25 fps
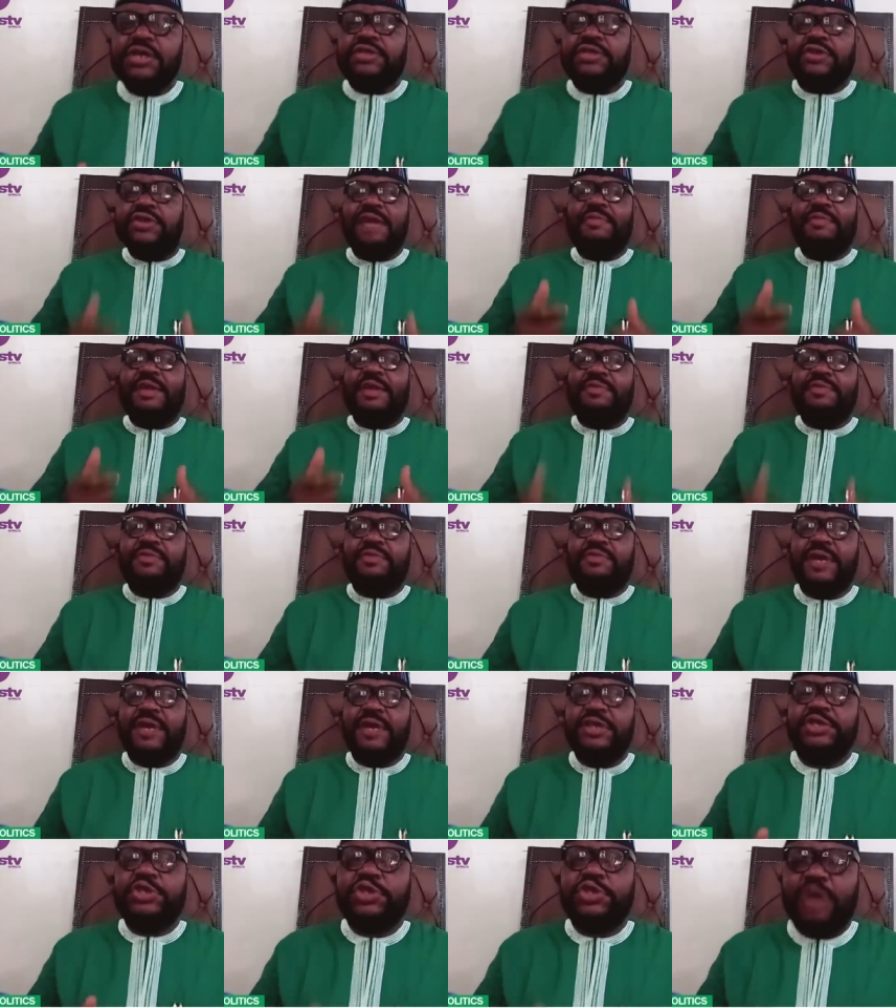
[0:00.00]
So even if
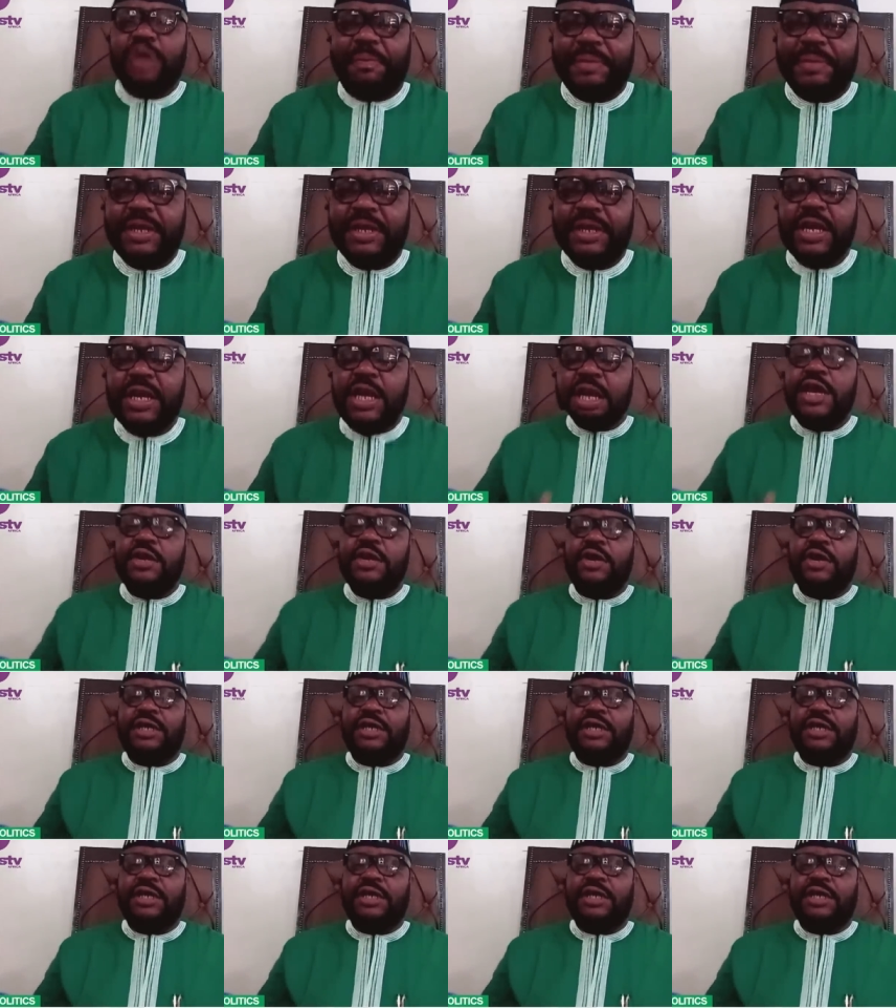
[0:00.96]
you stop it, he knows